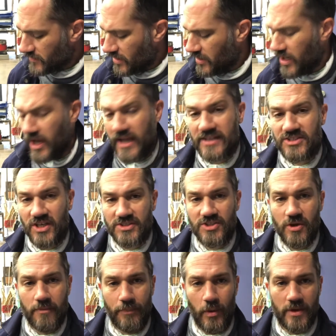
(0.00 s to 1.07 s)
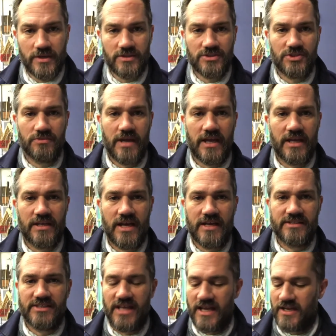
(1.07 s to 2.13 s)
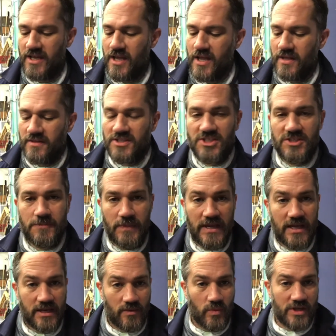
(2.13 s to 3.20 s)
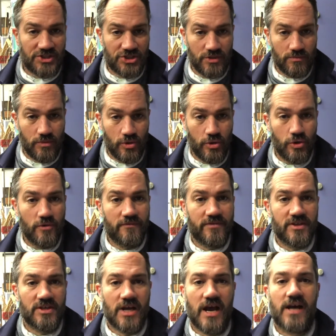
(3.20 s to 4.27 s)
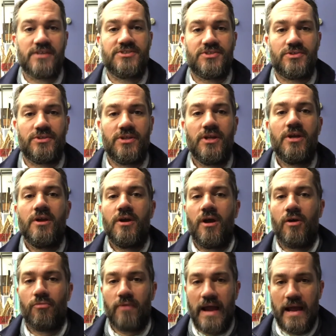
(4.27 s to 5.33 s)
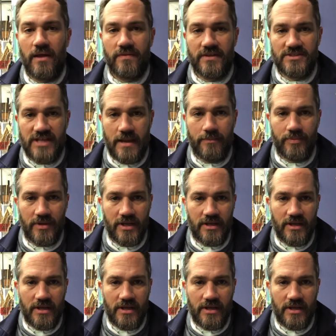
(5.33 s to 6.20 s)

It's also important to recognize that the speed at which you move the nozzle around the template